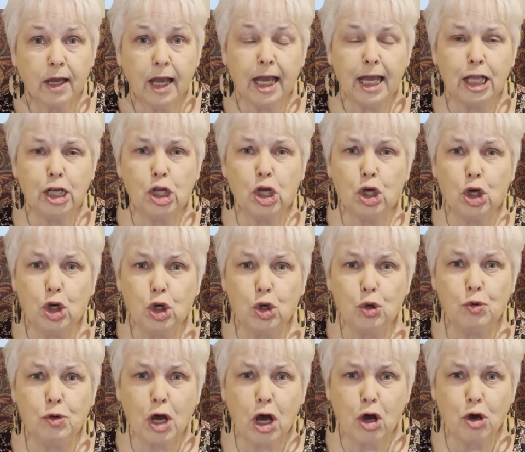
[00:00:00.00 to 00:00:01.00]
And who
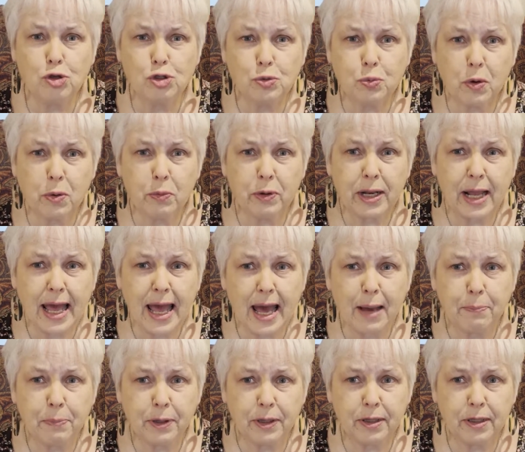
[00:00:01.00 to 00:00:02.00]
knows what would
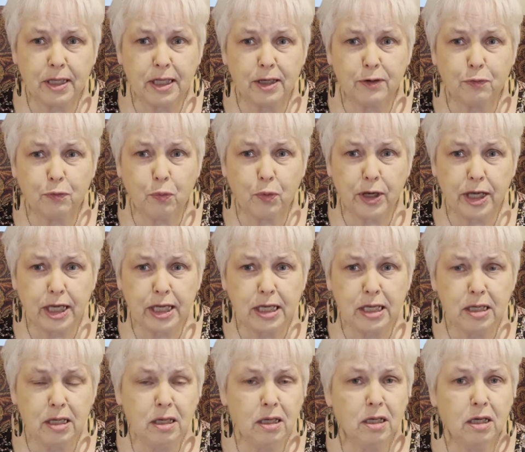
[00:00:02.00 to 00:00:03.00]
happen if
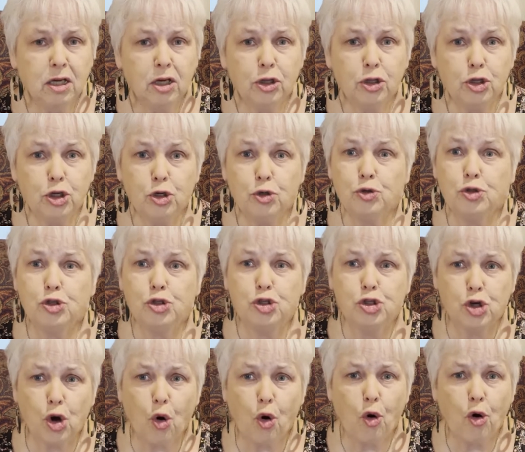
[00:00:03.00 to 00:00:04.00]
we use
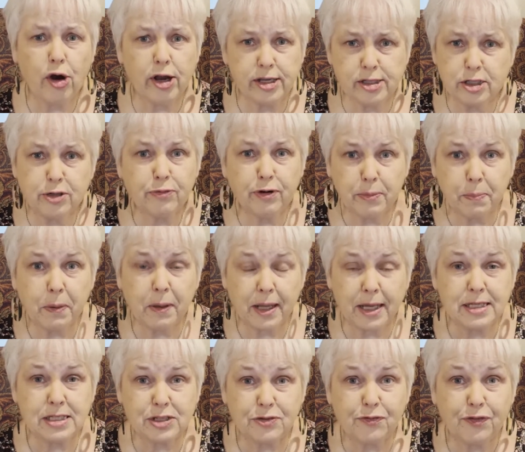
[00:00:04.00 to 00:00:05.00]
joy to
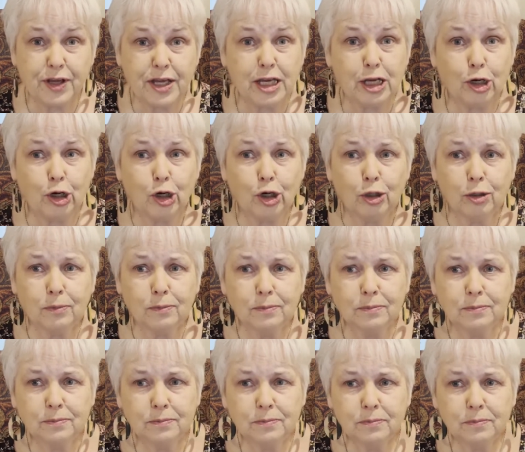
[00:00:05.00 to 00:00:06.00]
replace fear.
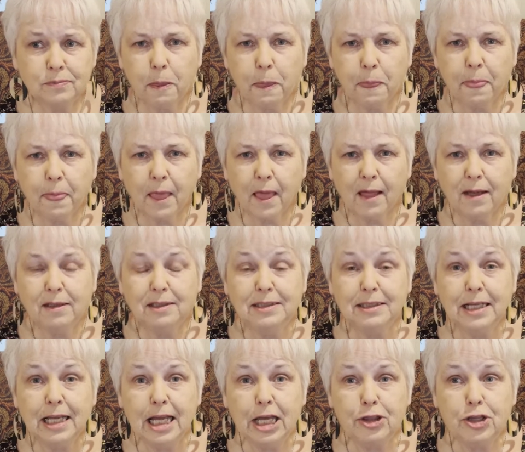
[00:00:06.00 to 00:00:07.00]

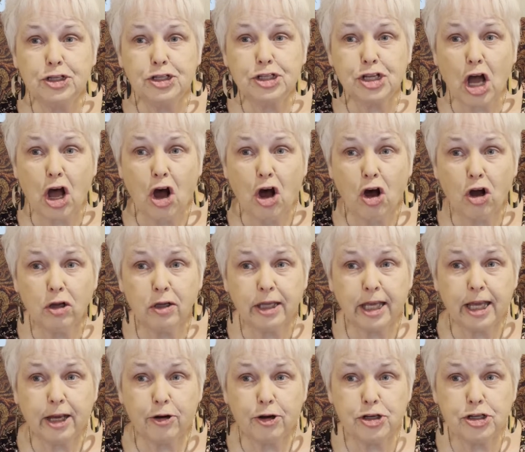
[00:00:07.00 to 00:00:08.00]
In the song,
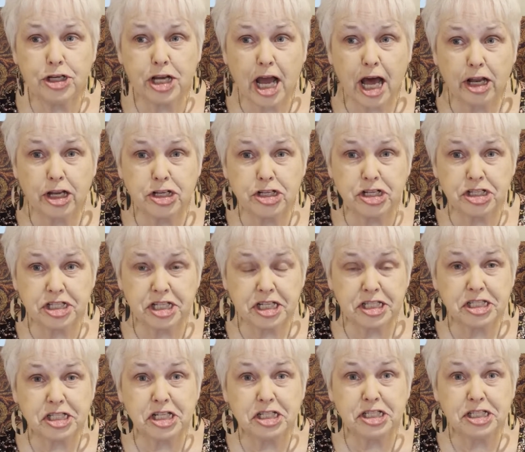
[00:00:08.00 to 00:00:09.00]
Karen challenges us
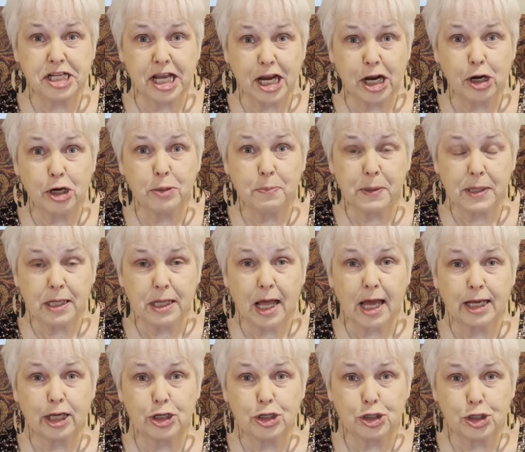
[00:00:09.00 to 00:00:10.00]
to dare to be
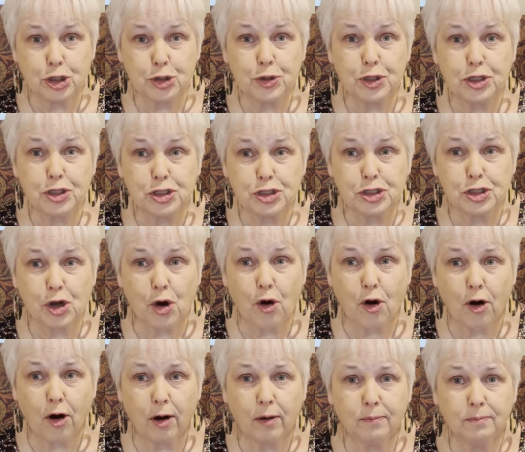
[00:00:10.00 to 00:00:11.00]
like a shooting
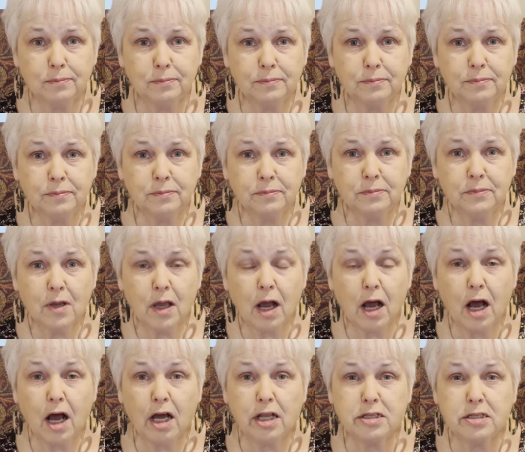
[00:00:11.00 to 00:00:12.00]
star,
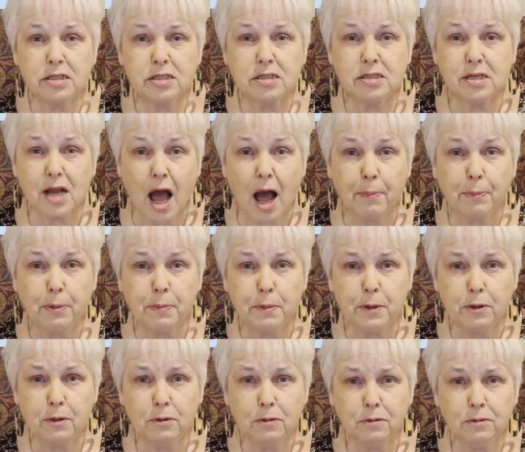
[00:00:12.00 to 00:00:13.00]

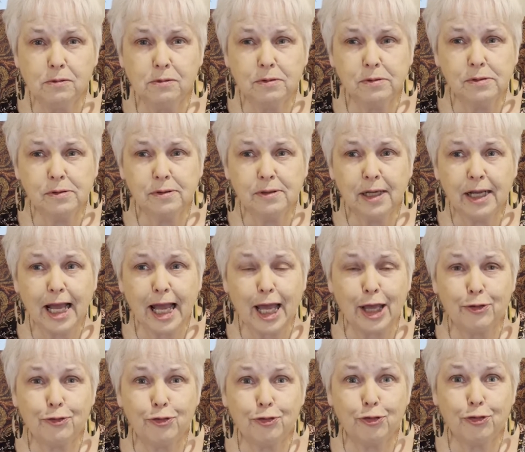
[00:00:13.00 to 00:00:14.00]
unstoppable
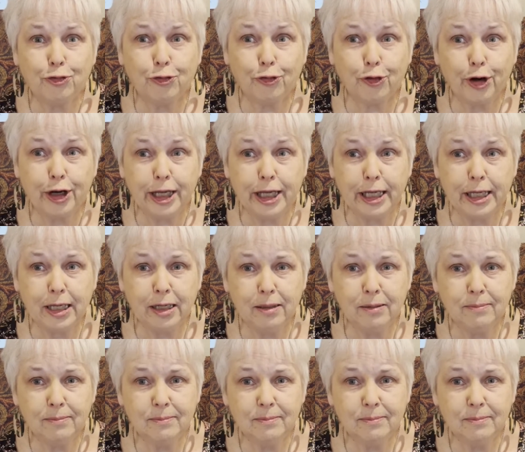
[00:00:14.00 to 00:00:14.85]
and free.